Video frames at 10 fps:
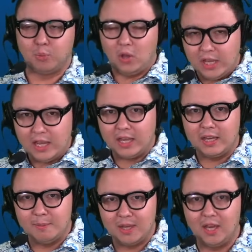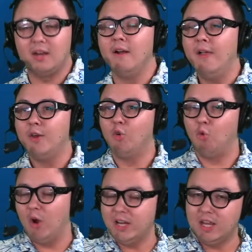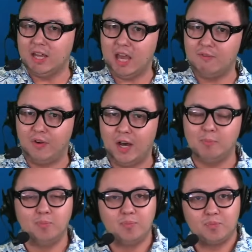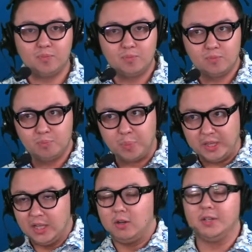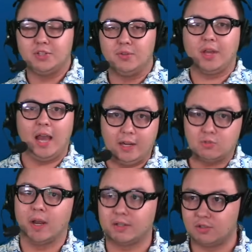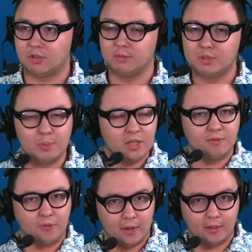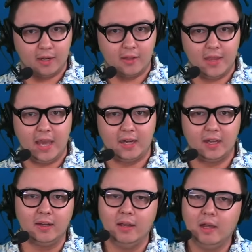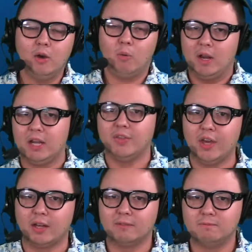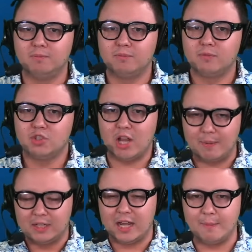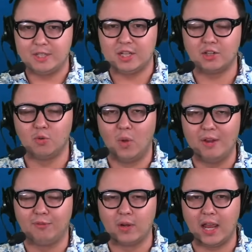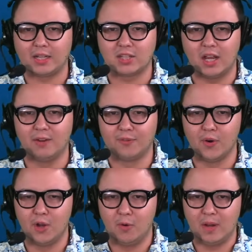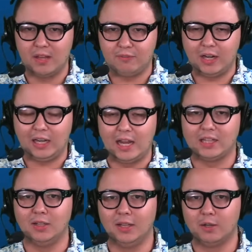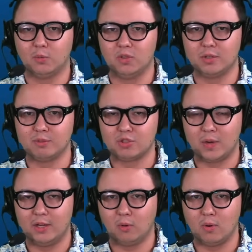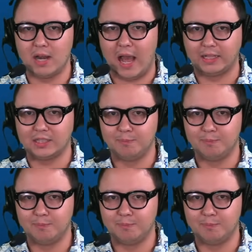Bringing him in, what you gave up, but then also the contract terms being friendly on that end. What do you think? Chime in the comment section, Y for yes and for no, if you like the Leonard Williams trade or not.